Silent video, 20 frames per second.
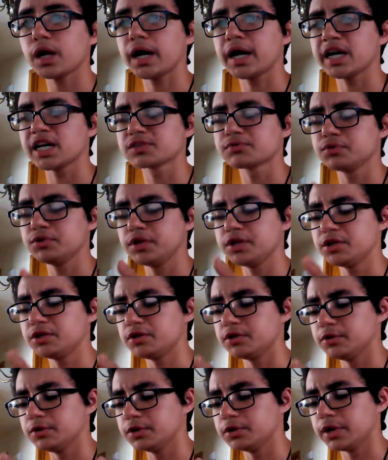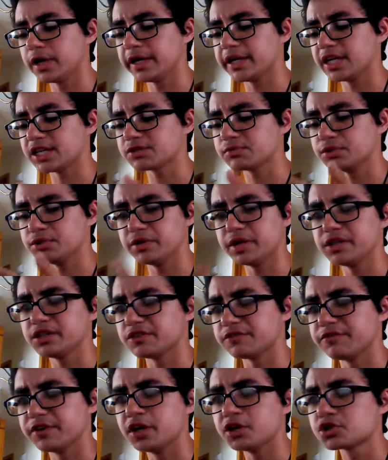I guess when you hit
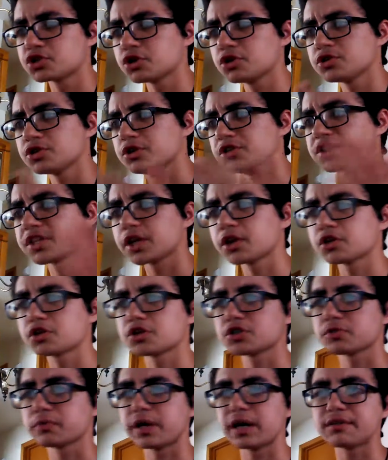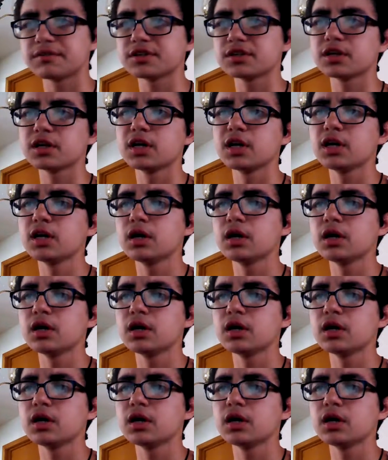your finishers, your signatures, or whatever,